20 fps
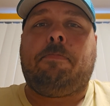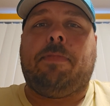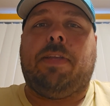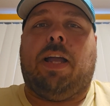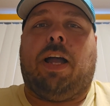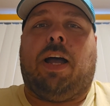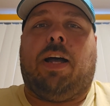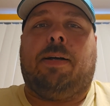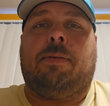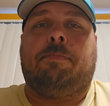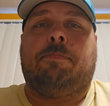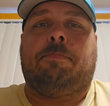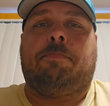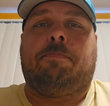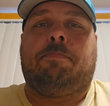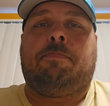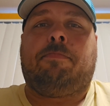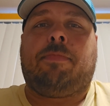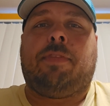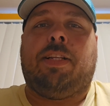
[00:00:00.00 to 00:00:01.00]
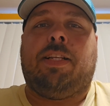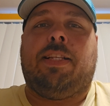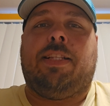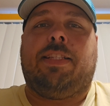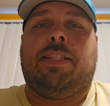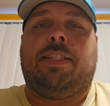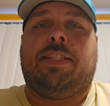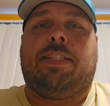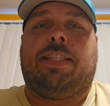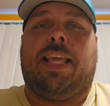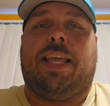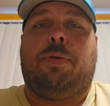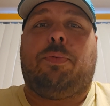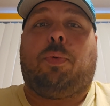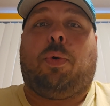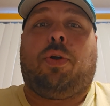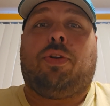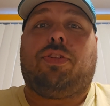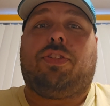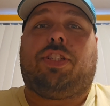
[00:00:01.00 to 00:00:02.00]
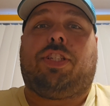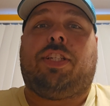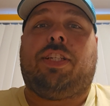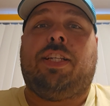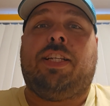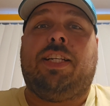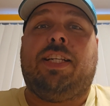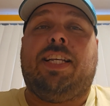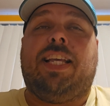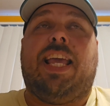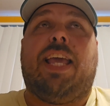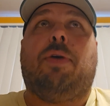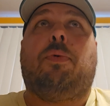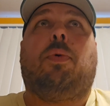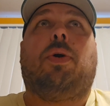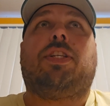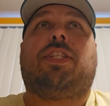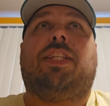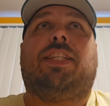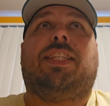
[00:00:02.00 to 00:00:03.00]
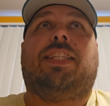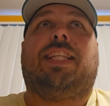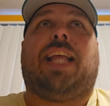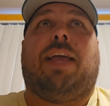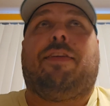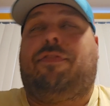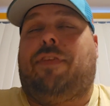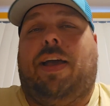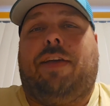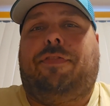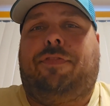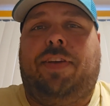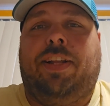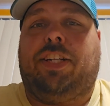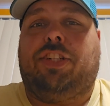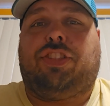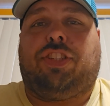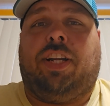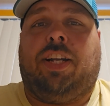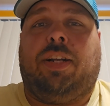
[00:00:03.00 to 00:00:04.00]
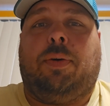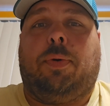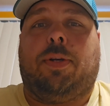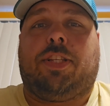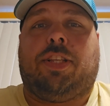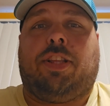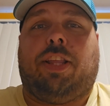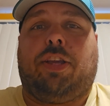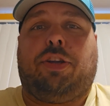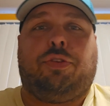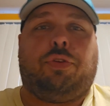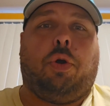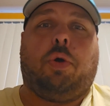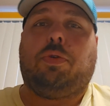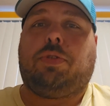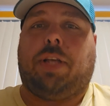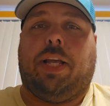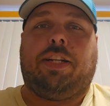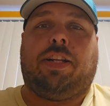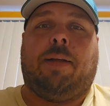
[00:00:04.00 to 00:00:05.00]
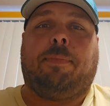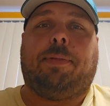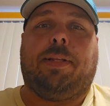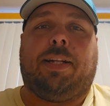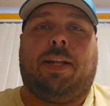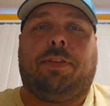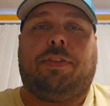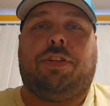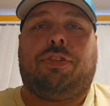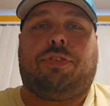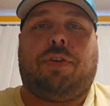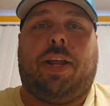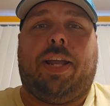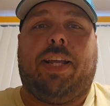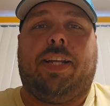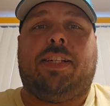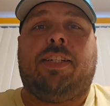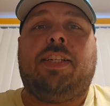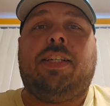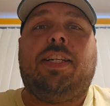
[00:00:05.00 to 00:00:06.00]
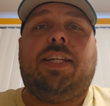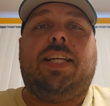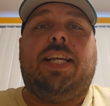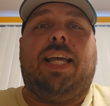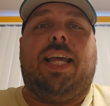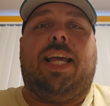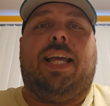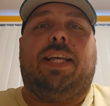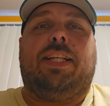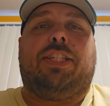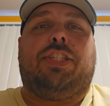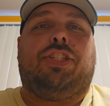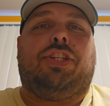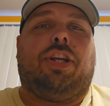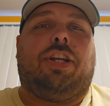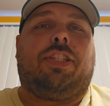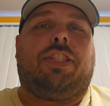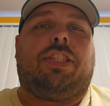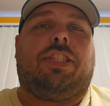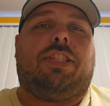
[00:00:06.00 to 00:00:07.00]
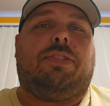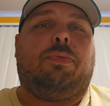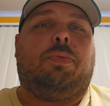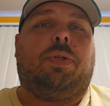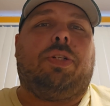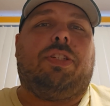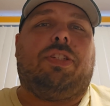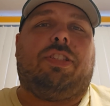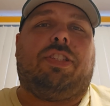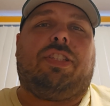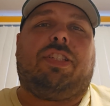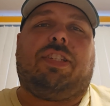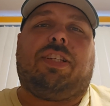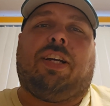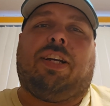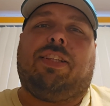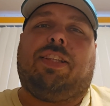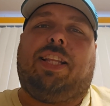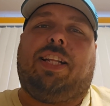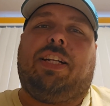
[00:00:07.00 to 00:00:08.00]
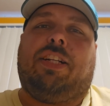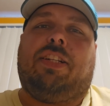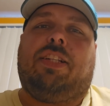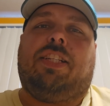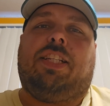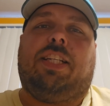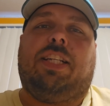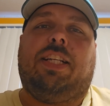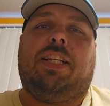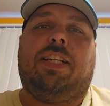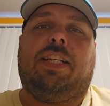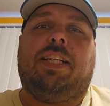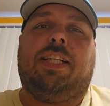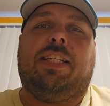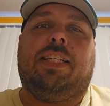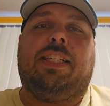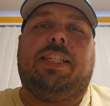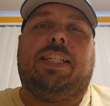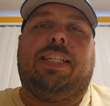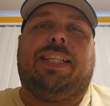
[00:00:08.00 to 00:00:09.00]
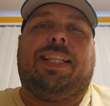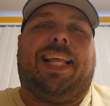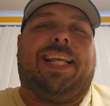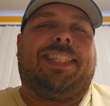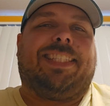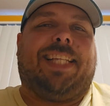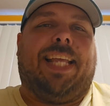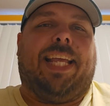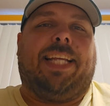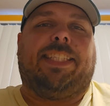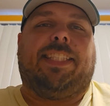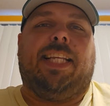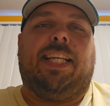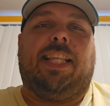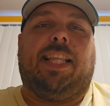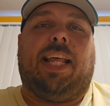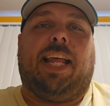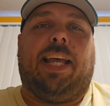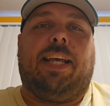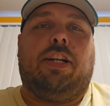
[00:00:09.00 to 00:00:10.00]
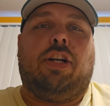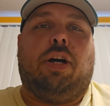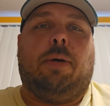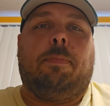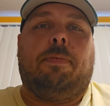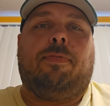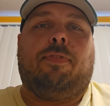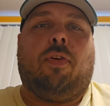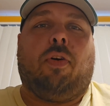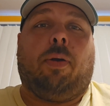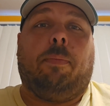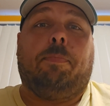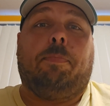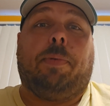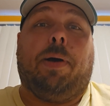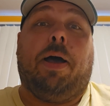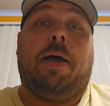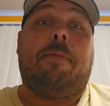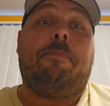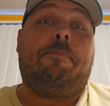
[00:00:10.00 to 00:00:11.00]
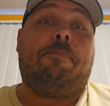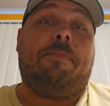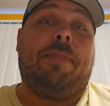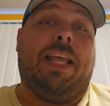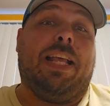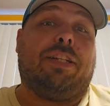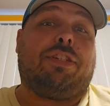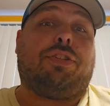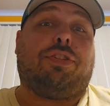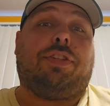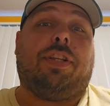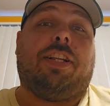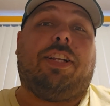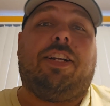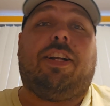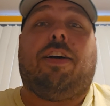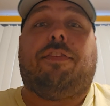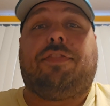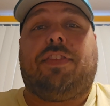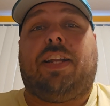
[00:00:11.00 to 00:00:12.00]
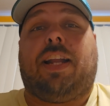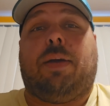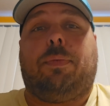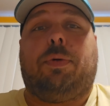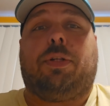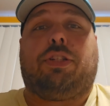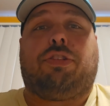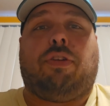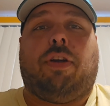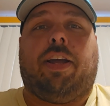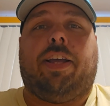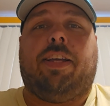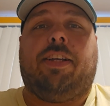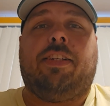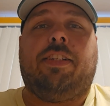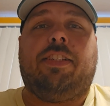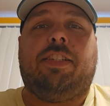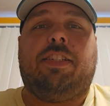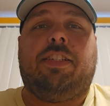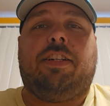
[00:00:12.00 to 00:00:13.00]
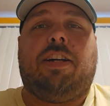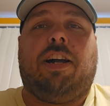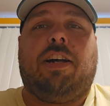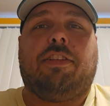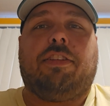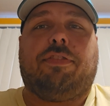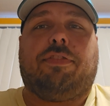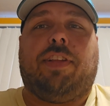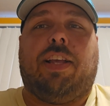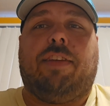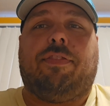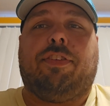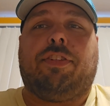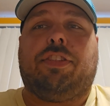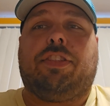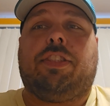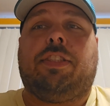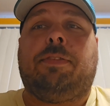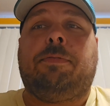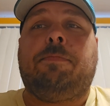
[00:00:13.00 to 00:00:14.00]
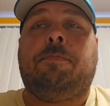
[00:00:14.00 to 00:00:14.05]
They weren't, it wasn't, I finished it. It wasn't like gross, I dumped it down the drain. It just was a little less tasty than I had hoped for, but interested enough that I will try other flavors.